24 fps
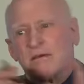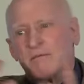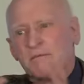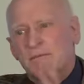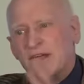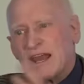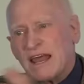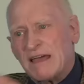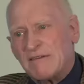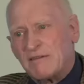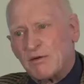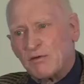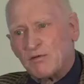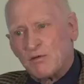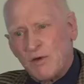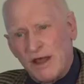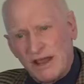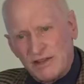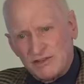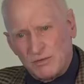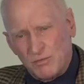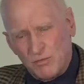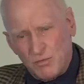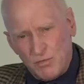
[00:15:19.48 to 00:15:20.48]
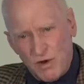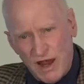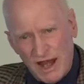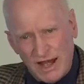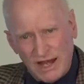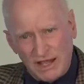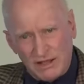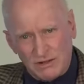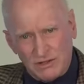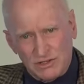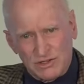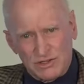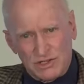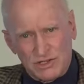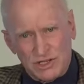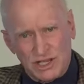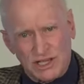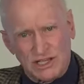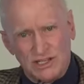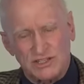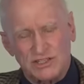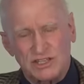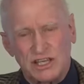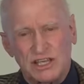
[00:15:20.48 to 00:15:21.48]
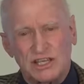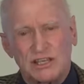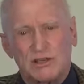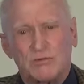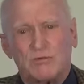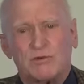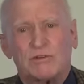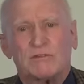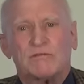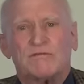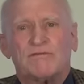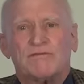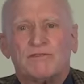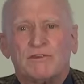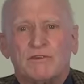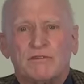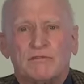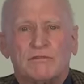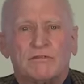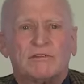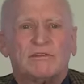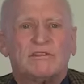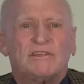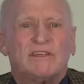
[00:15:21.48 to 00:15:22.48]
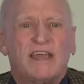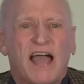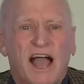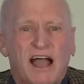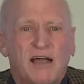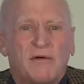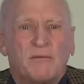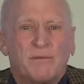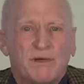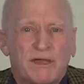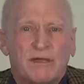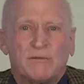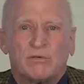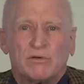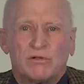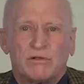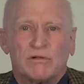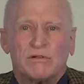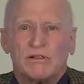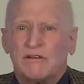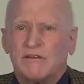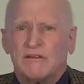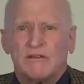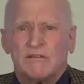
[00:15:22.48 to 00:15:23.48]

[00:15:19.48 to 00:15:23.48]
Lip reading: but have some radicals, because I could see there were a few young people,